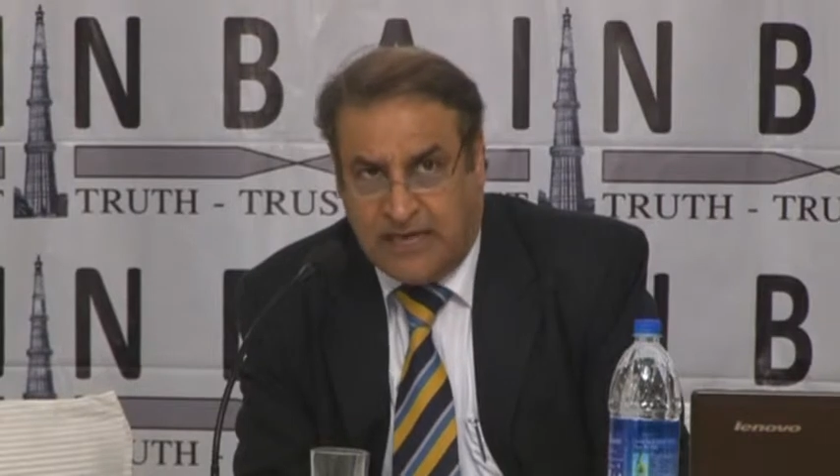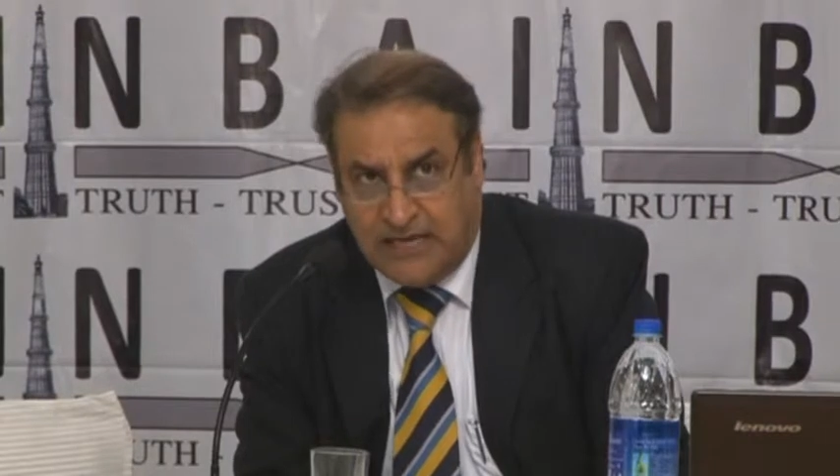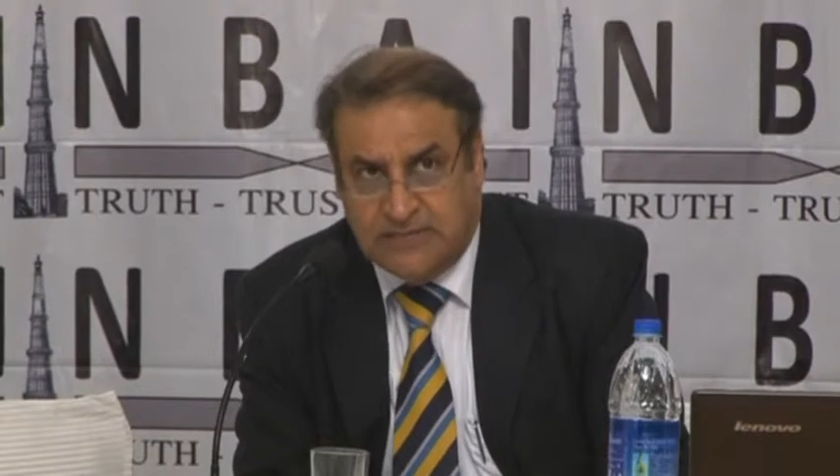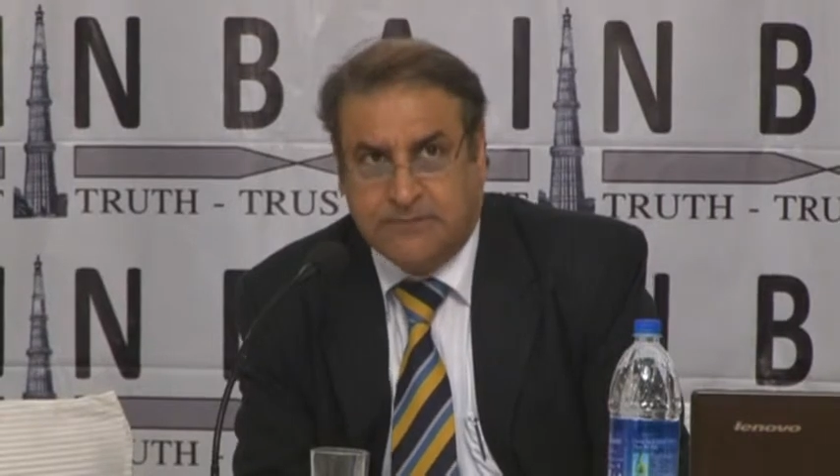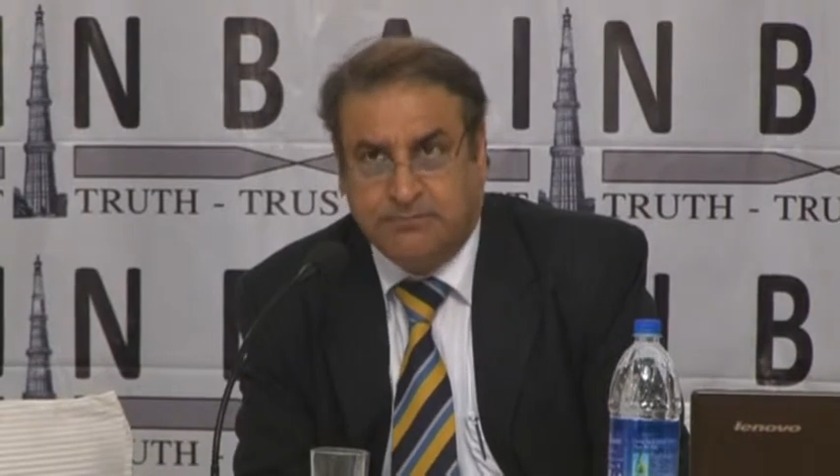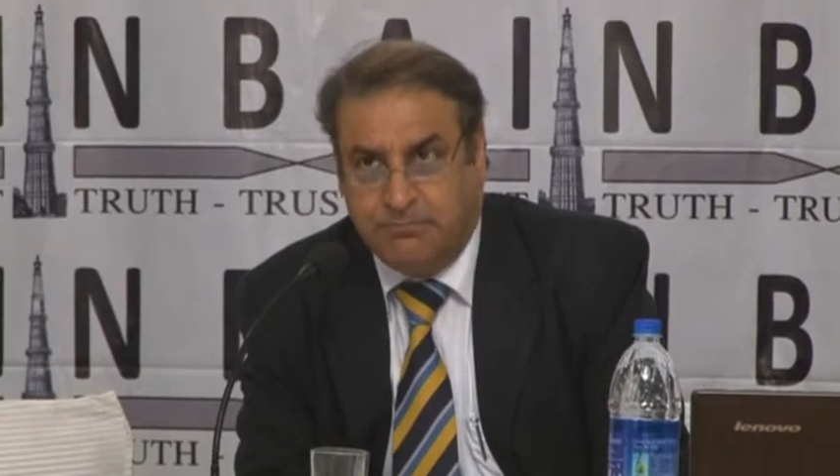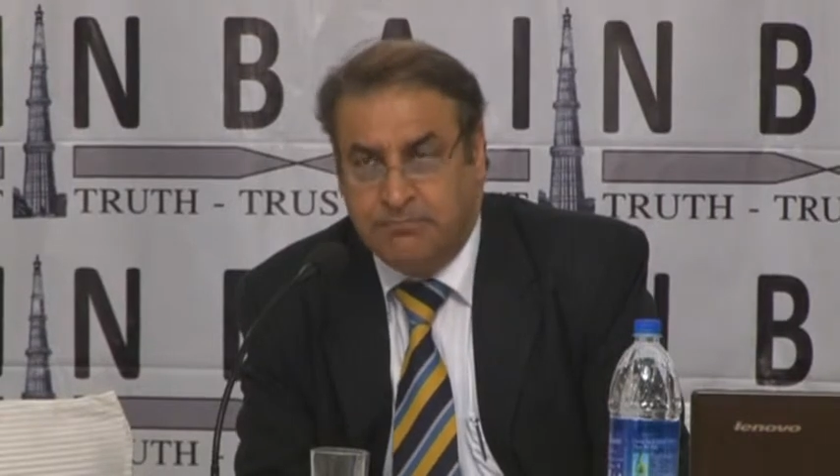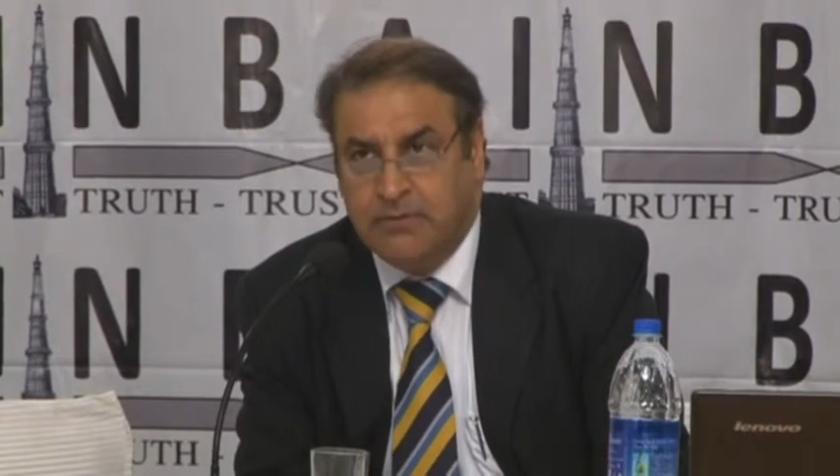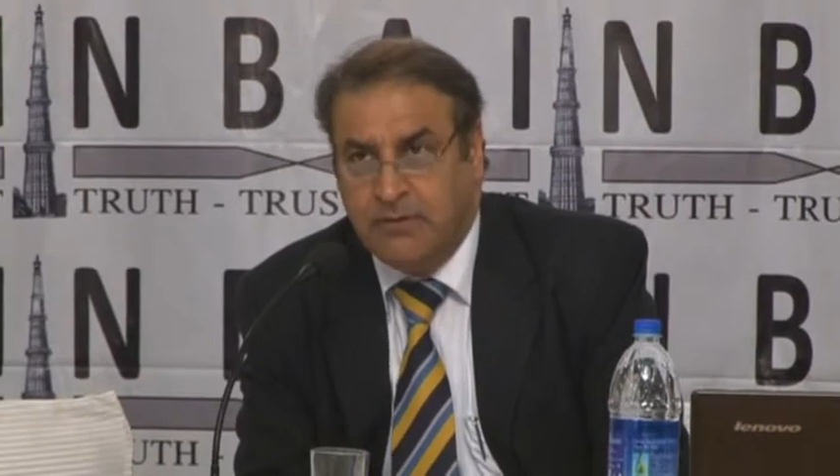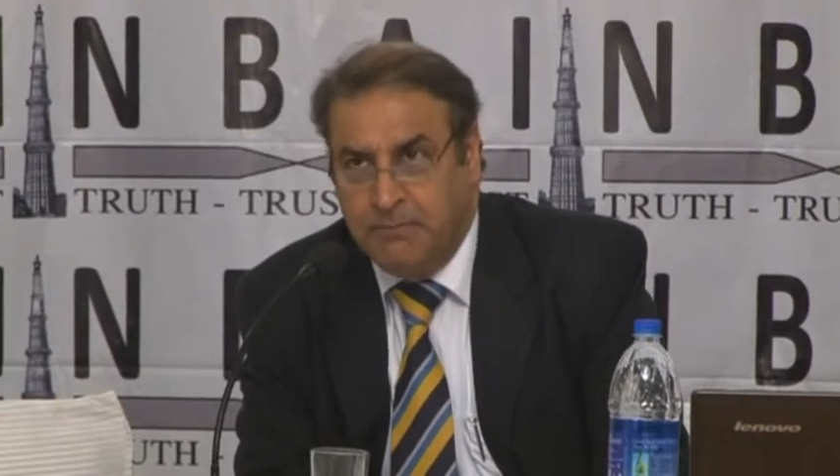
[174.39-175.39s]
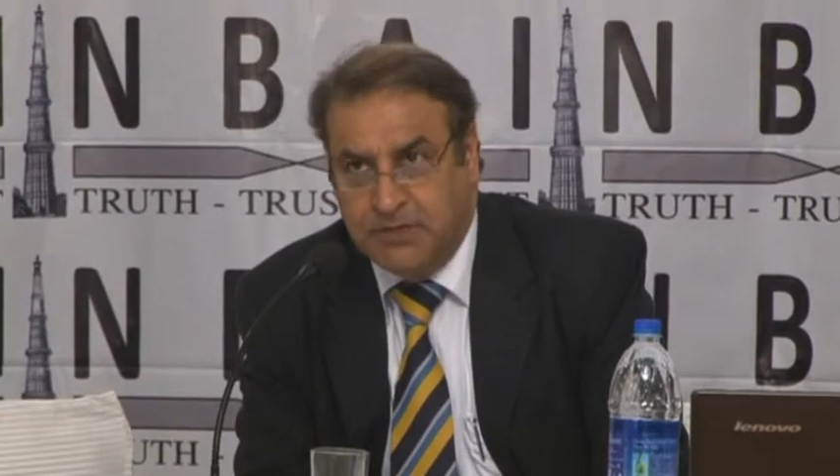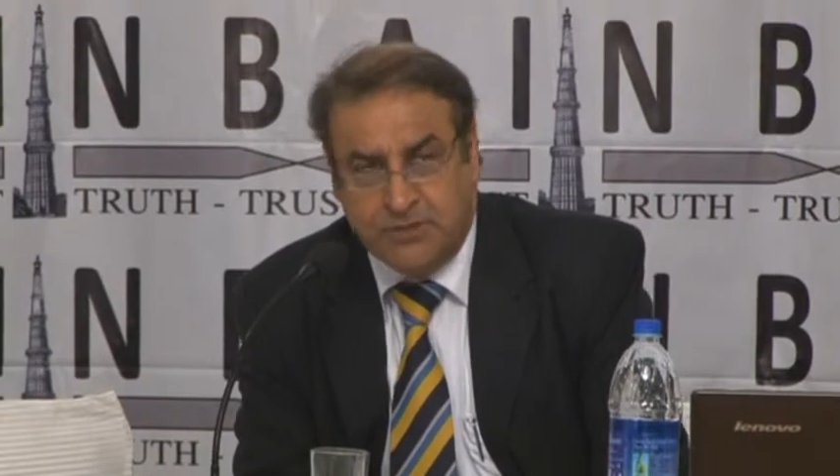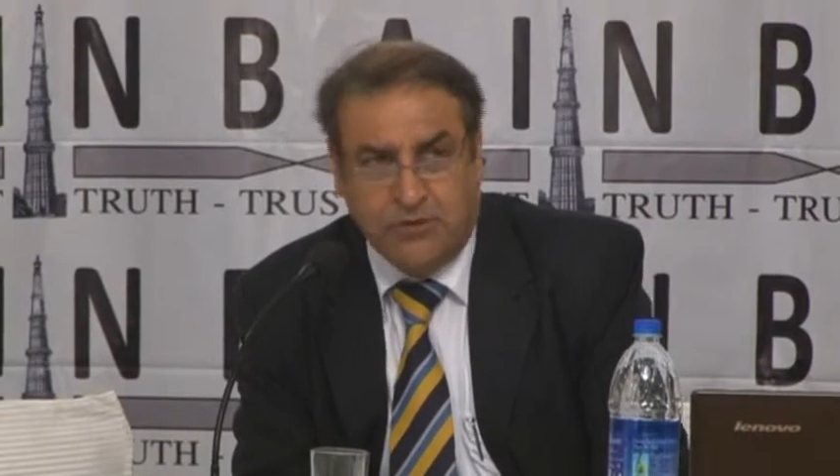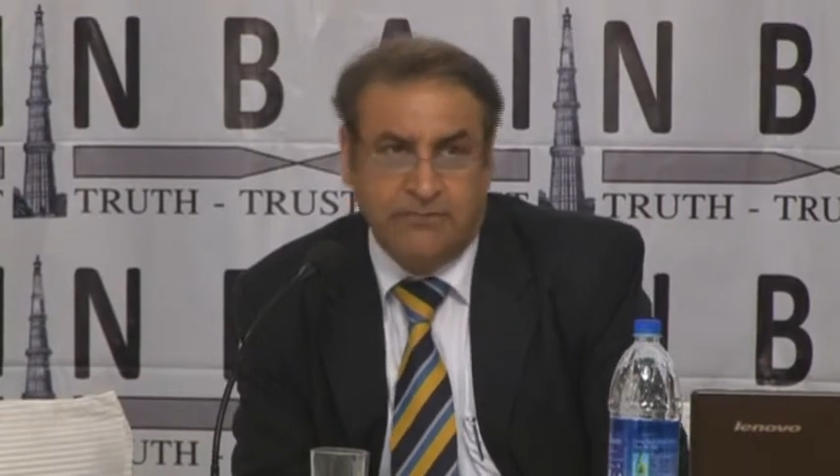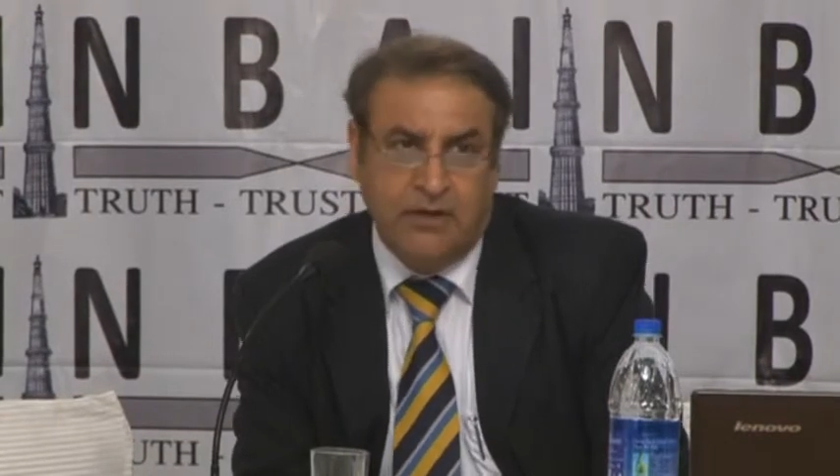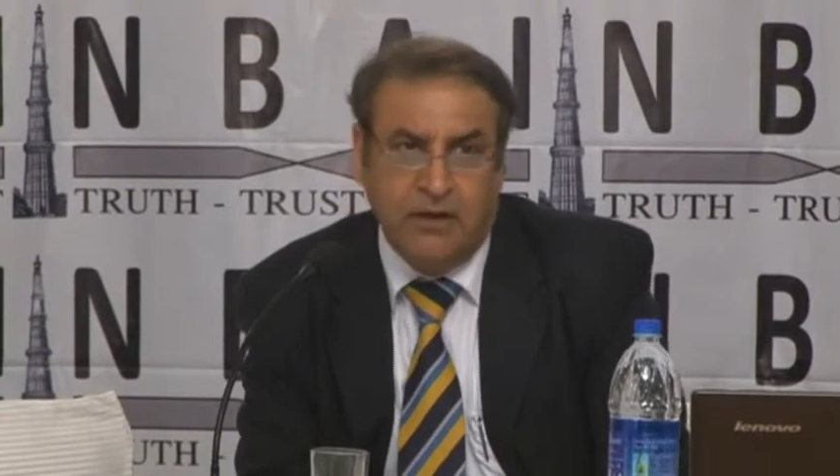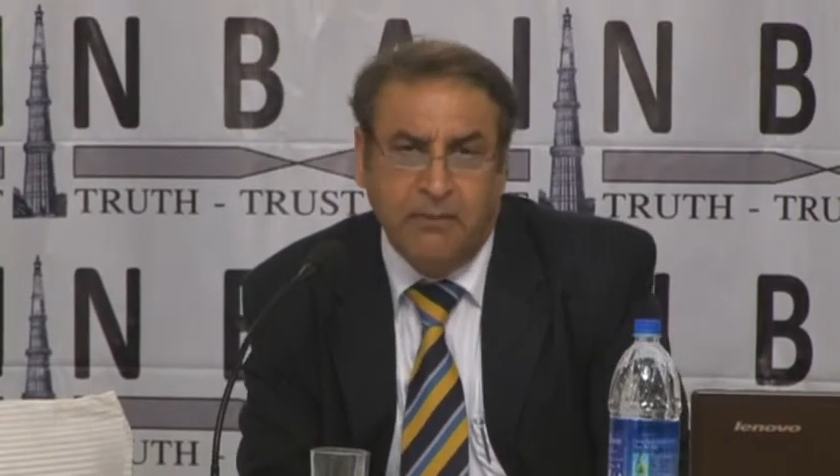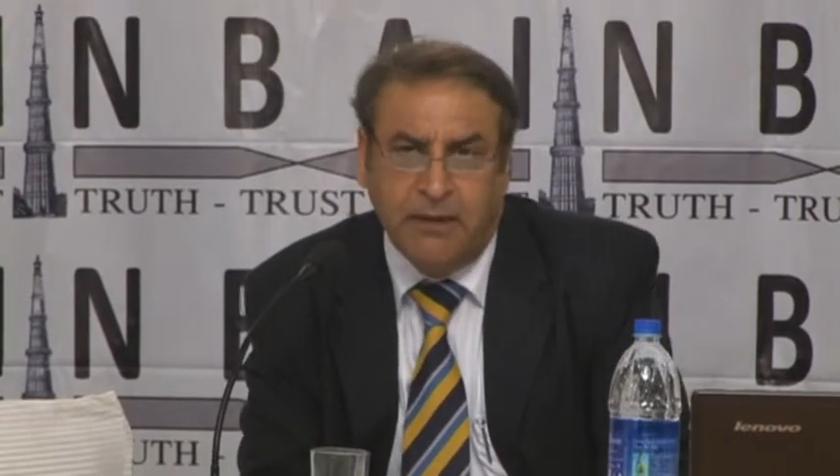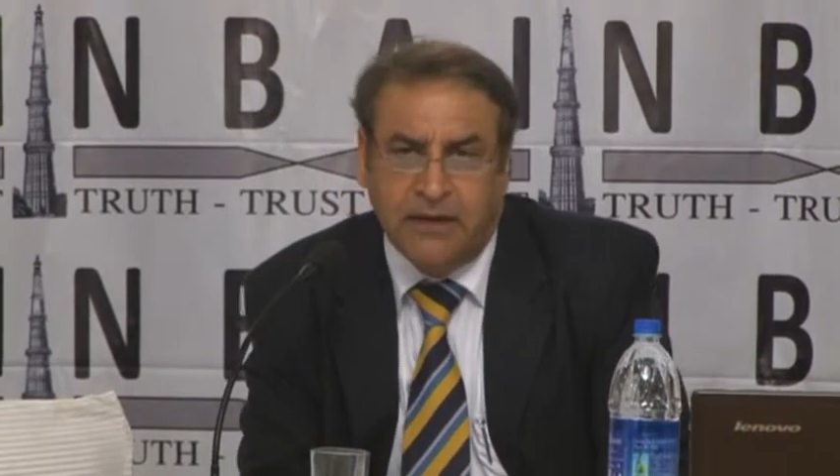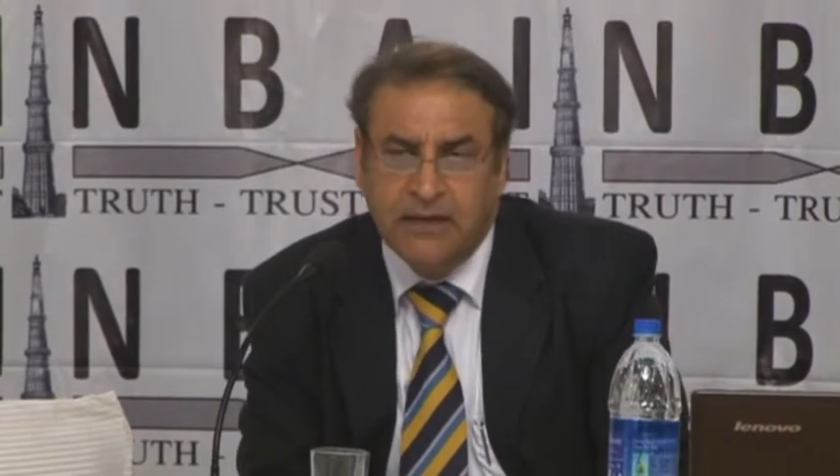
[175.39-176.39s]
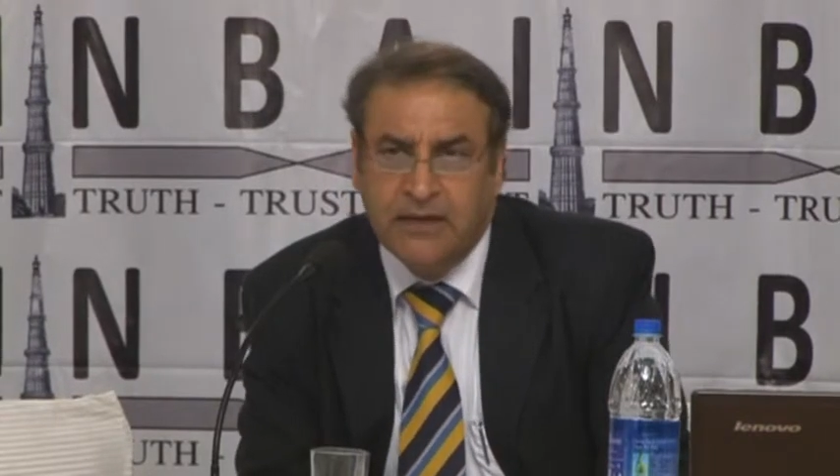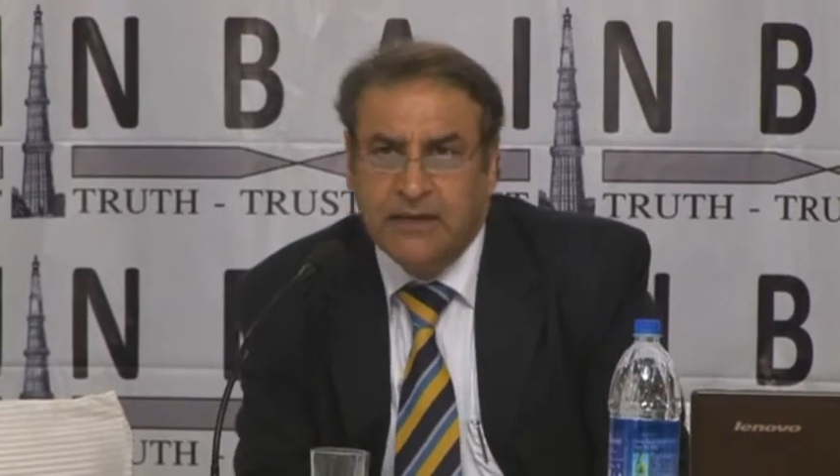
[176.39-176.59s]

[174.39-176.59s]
last budget of the government,